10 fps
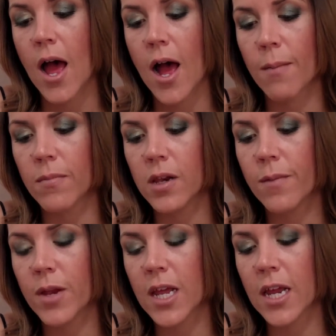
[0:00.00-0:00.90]
Um,
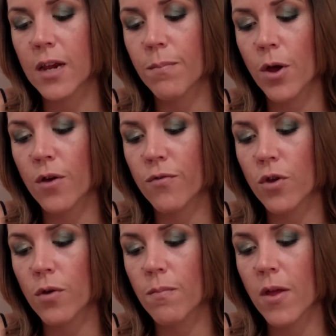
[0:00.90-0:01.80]
limonene,
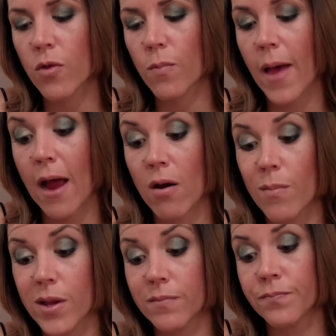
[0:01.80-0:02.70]
perfume,
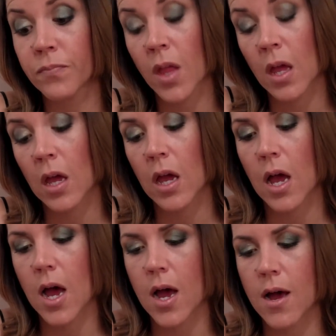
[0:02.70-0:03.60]
methylparaben,
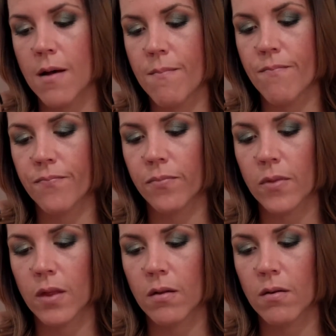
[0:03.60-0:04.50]
um,
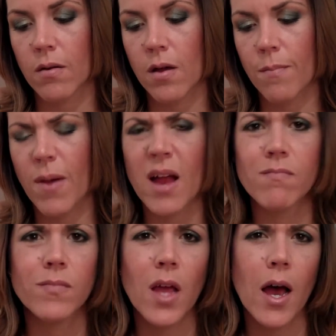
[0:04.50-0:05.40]

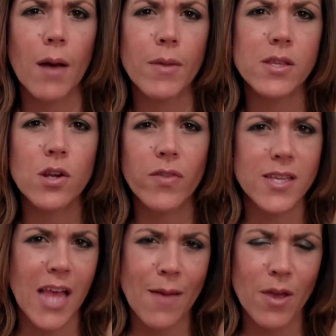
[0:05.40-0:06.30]
but um, it's not the
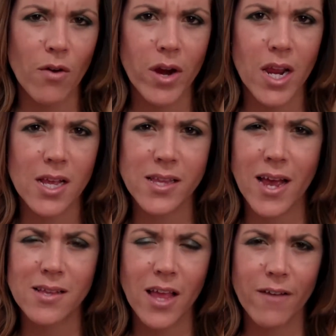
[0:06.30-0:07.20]
same ingredients
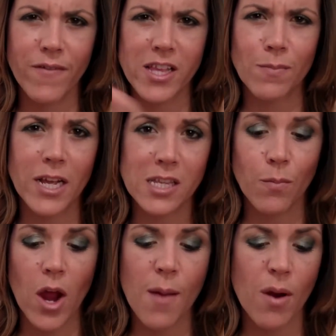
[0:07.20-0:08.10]
as like Fix plus
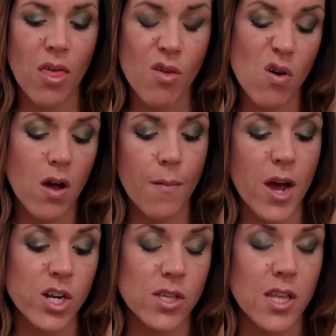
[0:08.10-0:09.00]
spray, but I thought I might